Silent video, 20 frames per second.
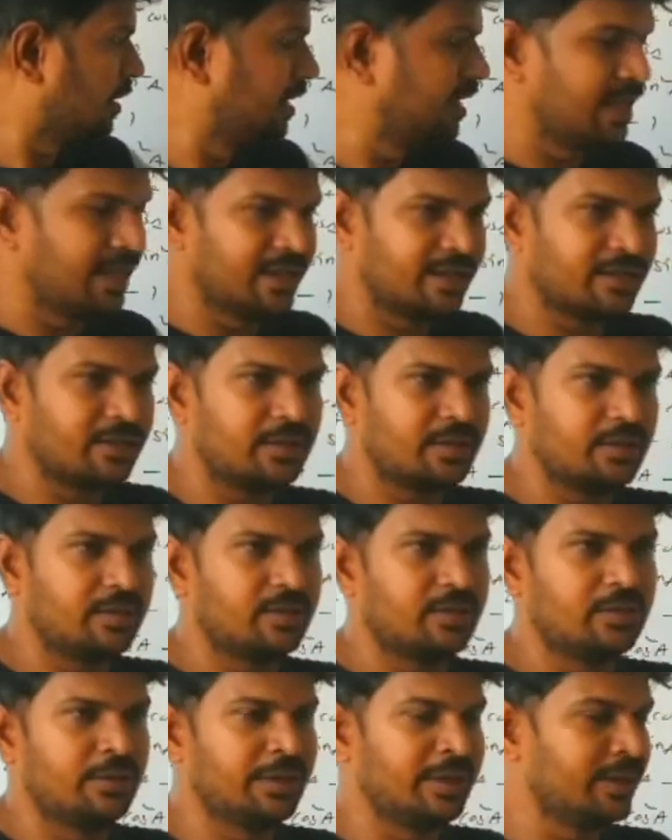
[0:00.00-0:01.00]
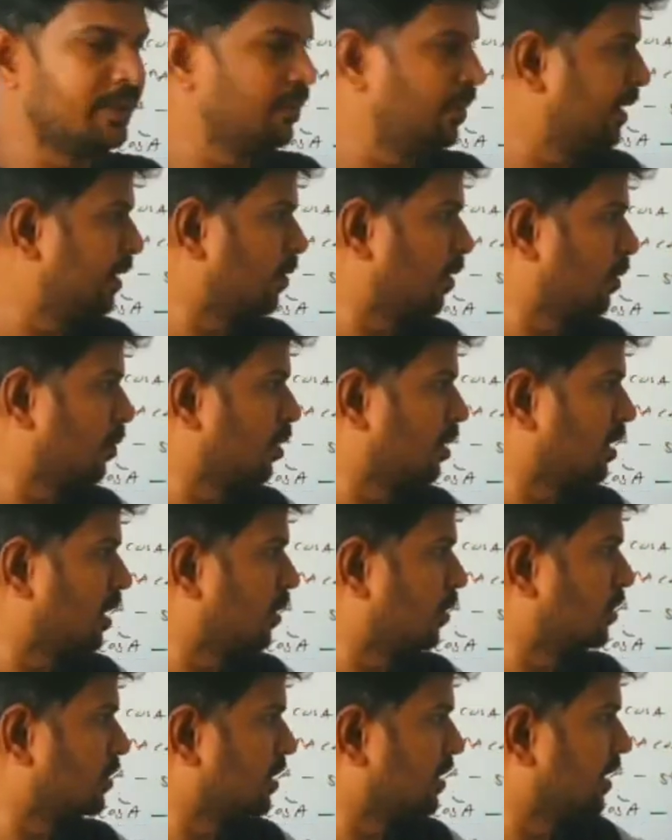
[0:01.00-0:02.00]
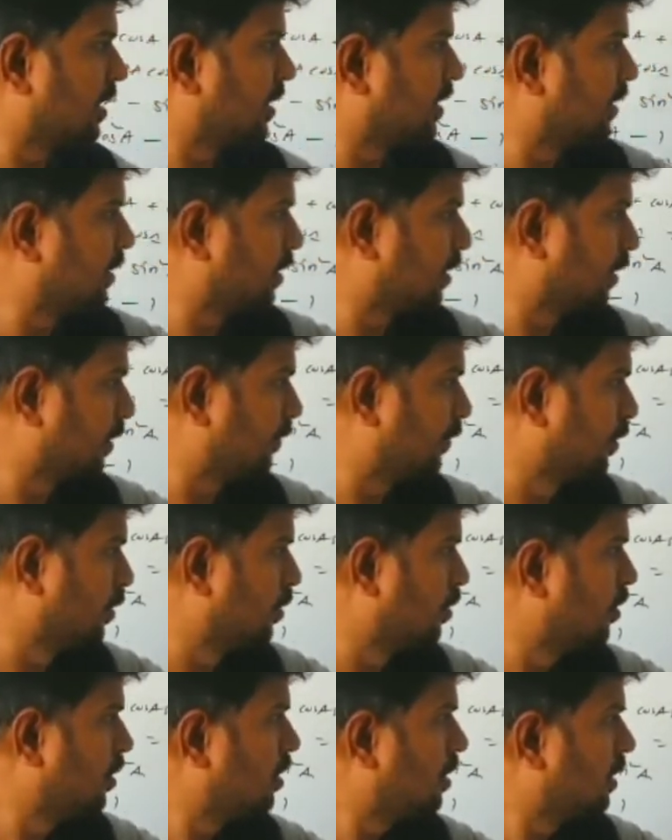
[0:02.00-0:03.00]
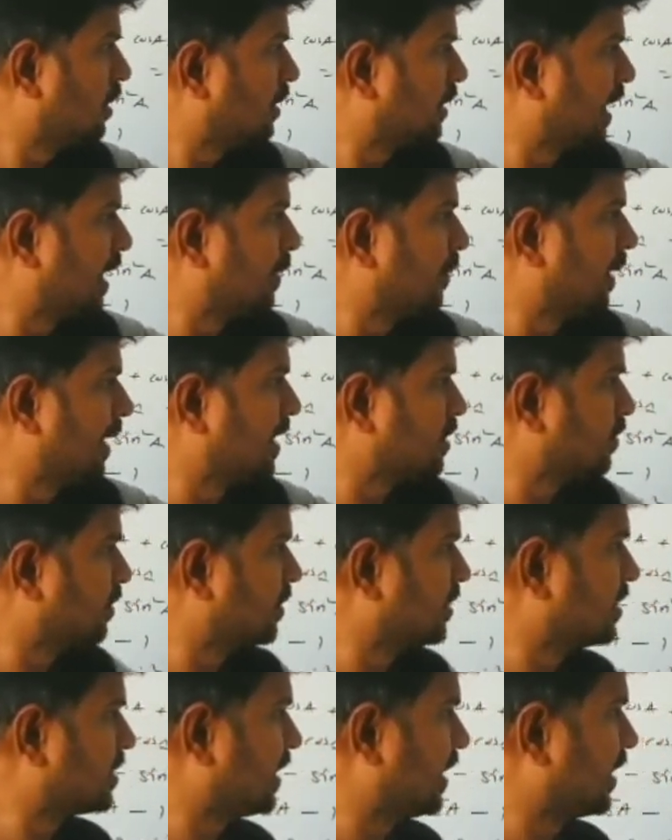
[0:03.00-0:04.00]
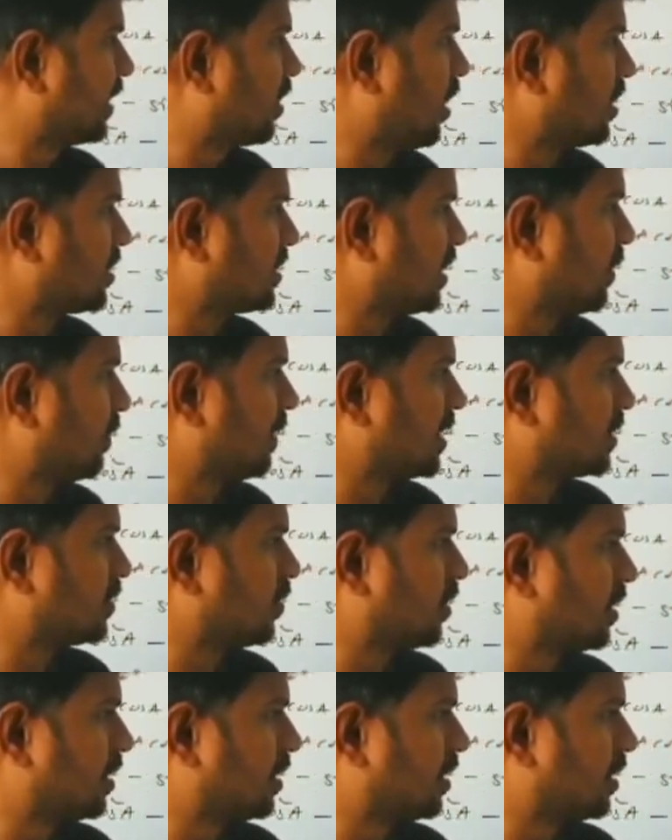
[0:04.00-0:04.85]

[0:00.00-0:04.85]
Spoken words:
here, you can make one more conclusion here. If you take minus 1 this side, cos a plus